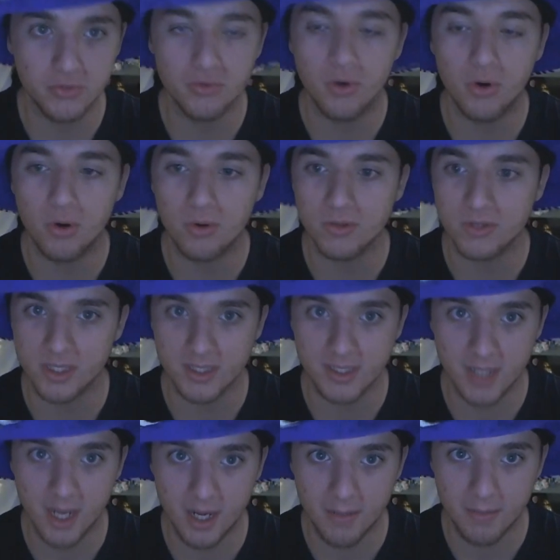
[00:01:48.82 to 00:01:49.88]
holes this
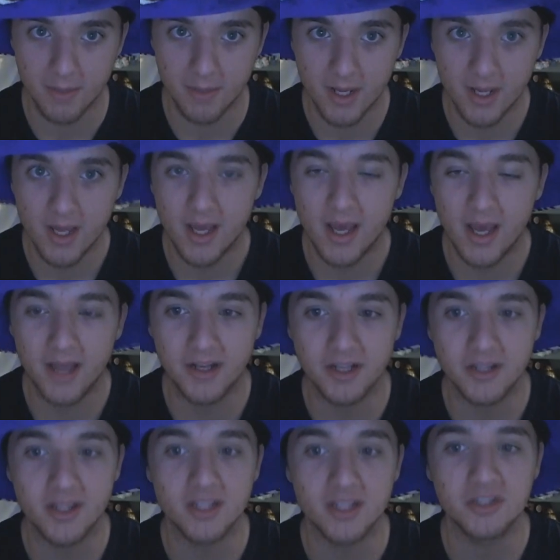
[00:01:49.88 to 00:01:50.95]
time. And
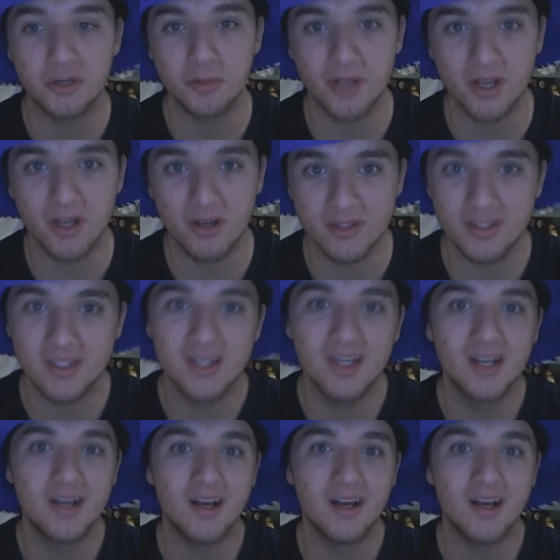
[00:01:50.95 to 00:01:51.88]
then Tobi goes,